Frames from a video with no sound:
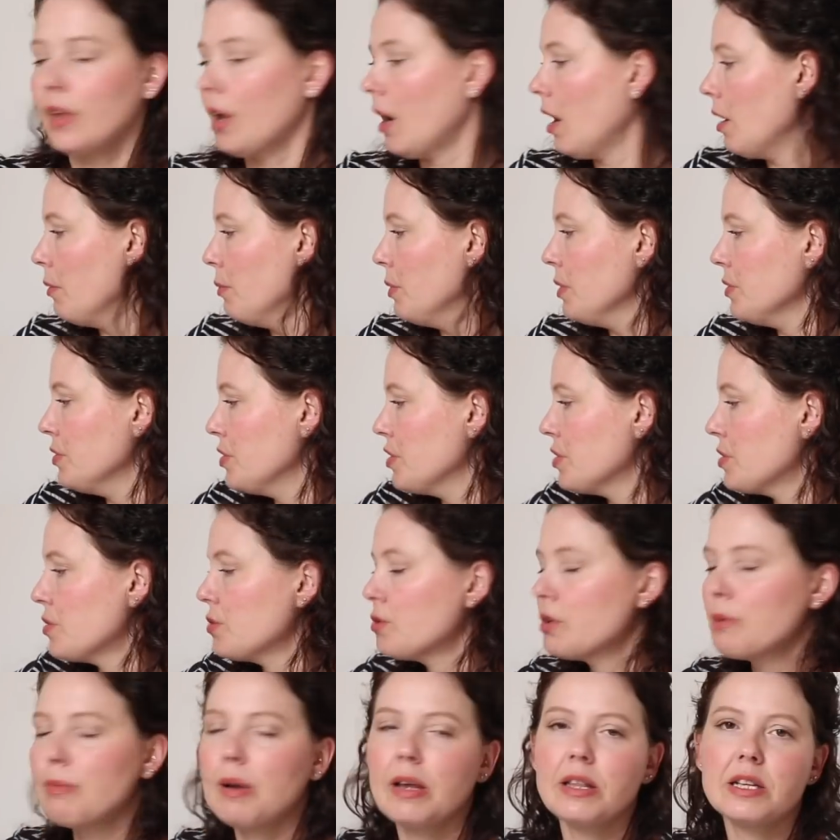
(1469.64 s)
I will just
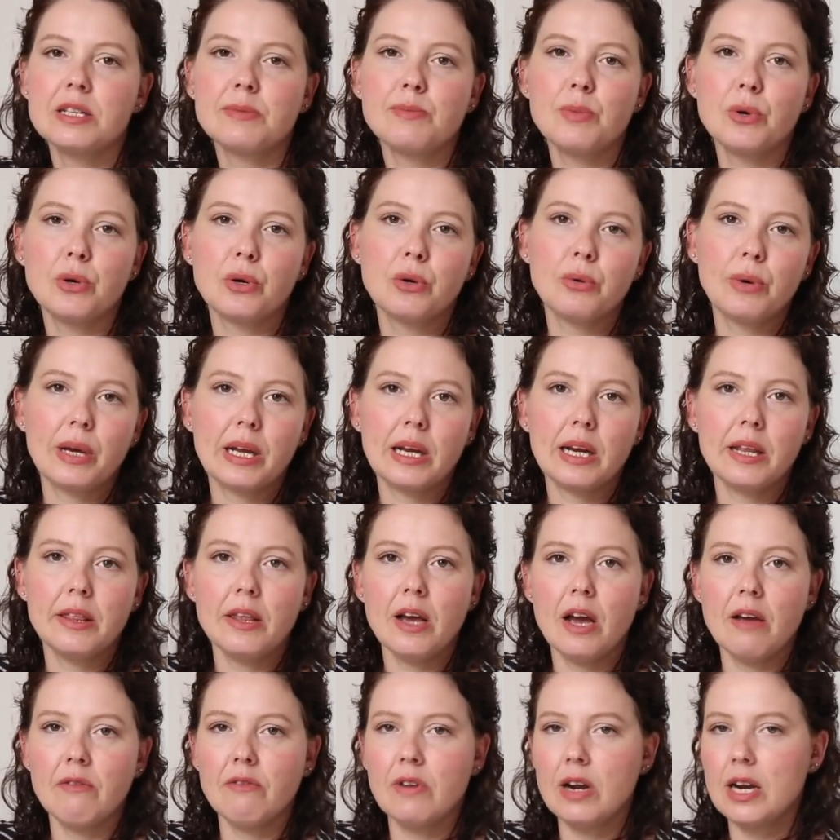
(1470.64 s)
talk about this book quickly
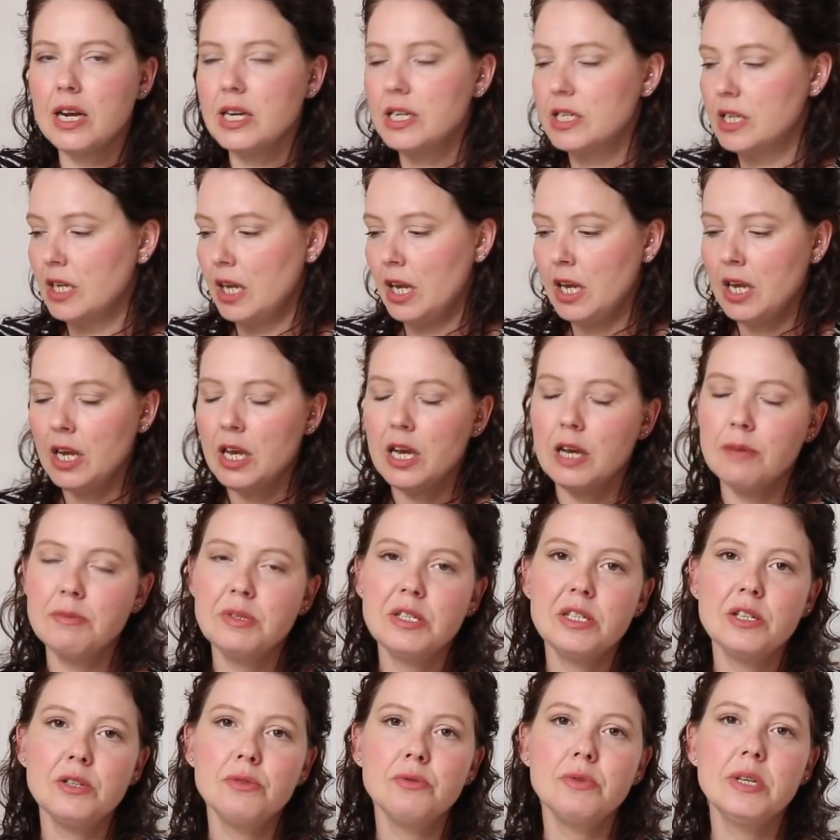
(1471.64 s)
that I've read. I'm
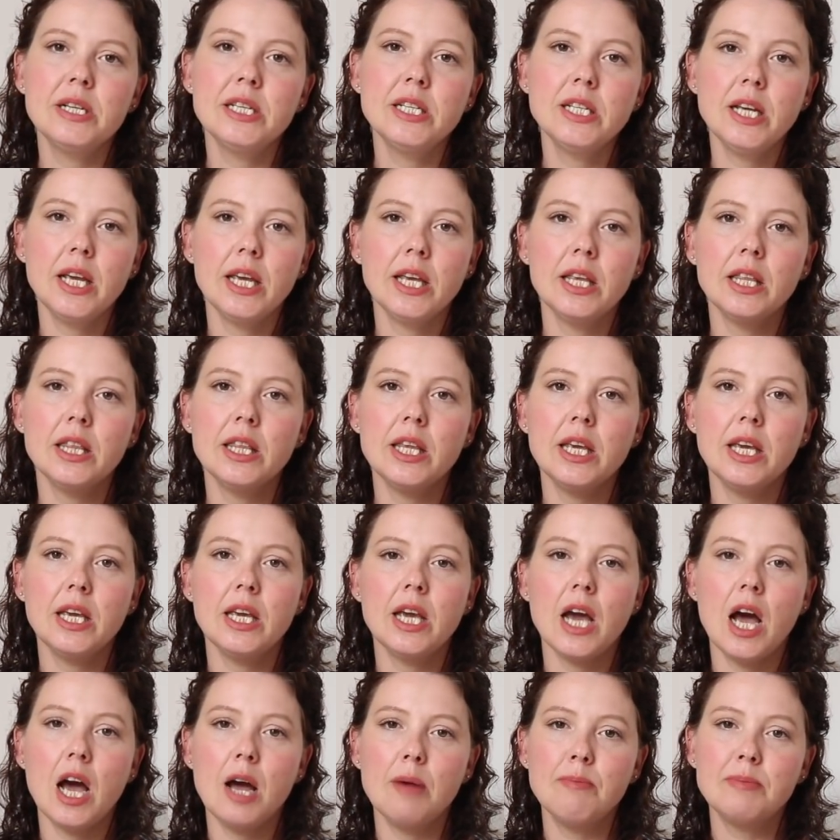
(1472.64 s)
still reading
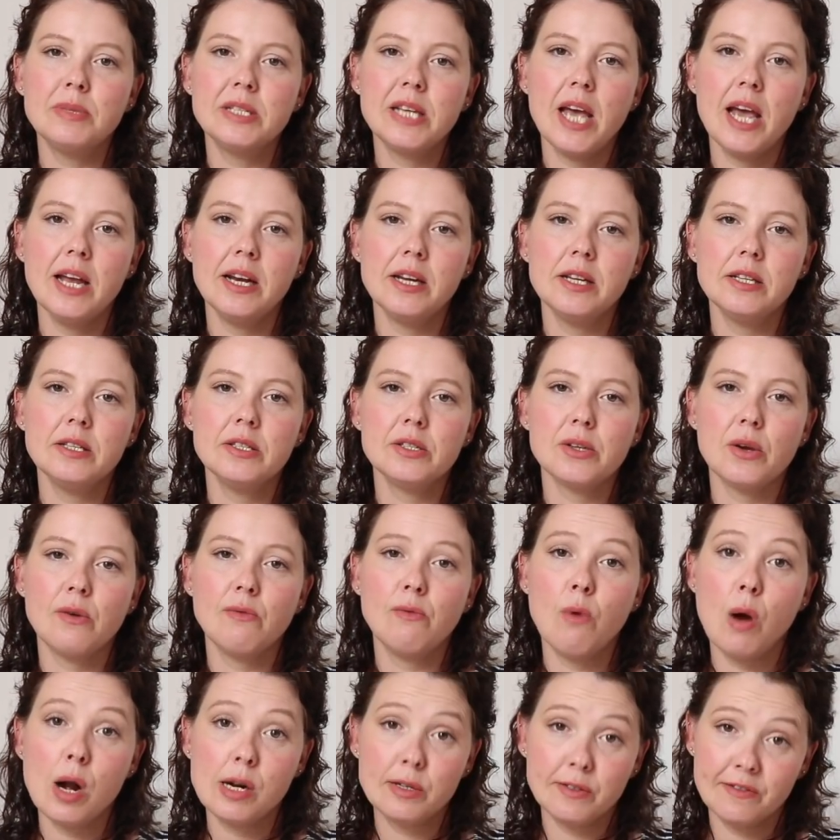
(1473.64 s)
The Tenant
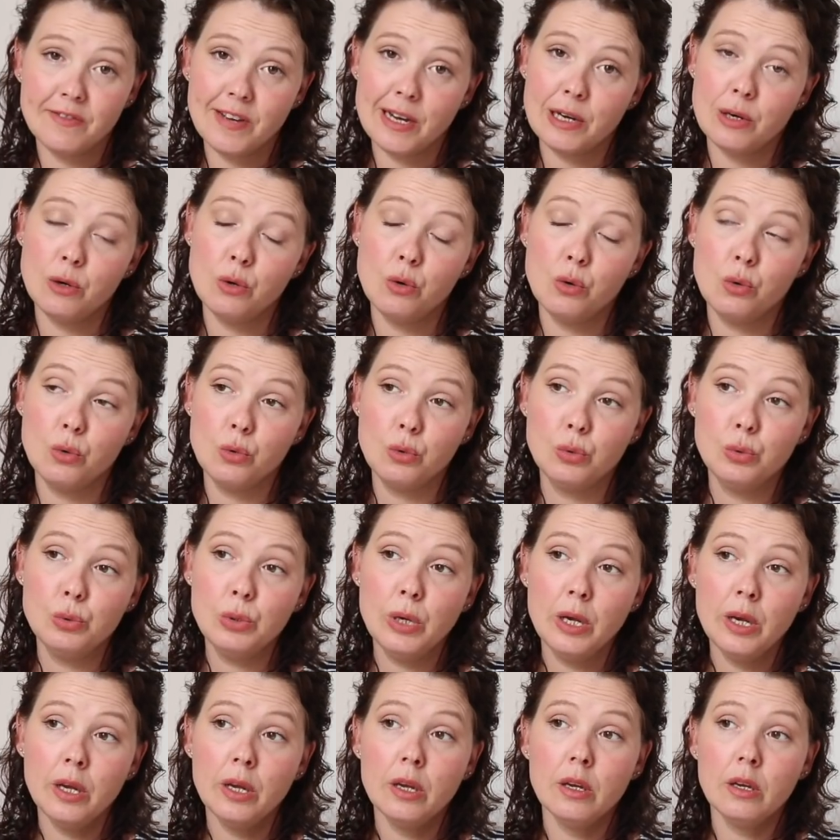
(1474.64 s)
of Wildfell
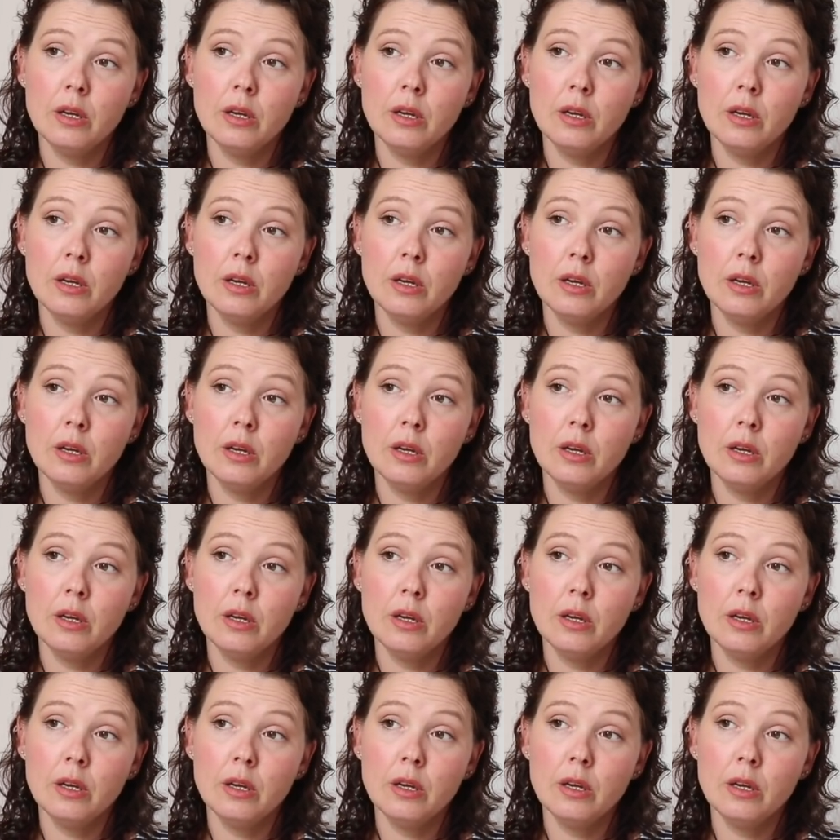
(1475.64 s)
Hall.